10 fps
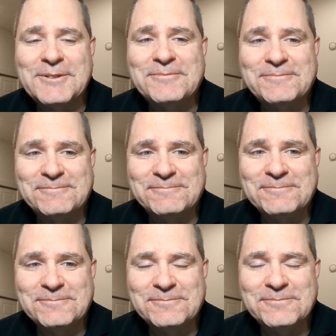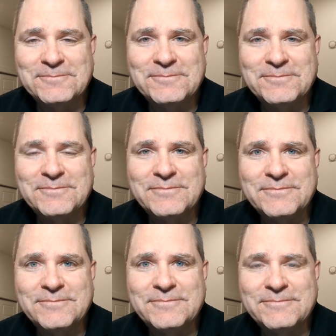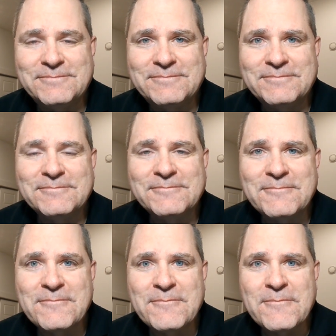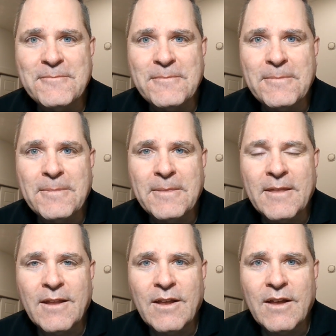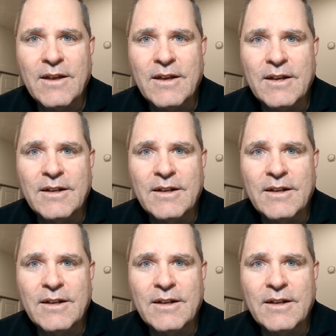[no speech]